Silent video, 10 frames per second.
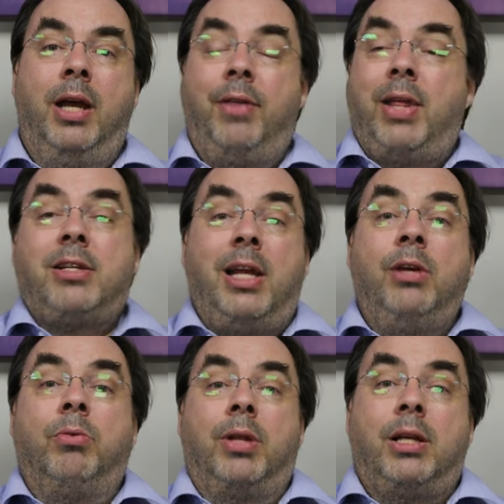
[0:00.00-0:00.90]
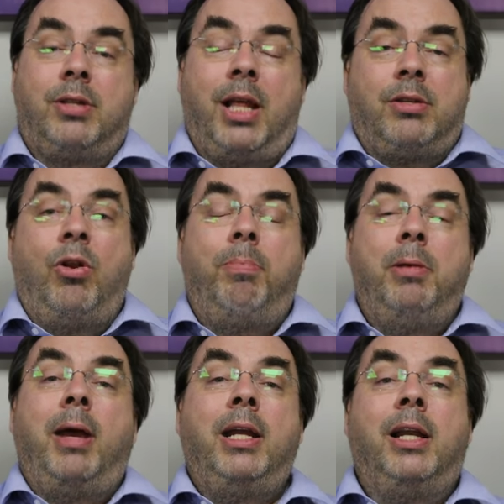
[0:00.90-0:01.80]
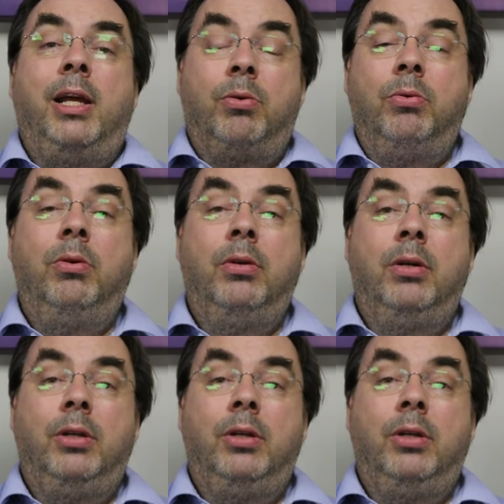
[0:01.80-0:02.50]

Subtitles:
and that's legal. That's not been made illegal.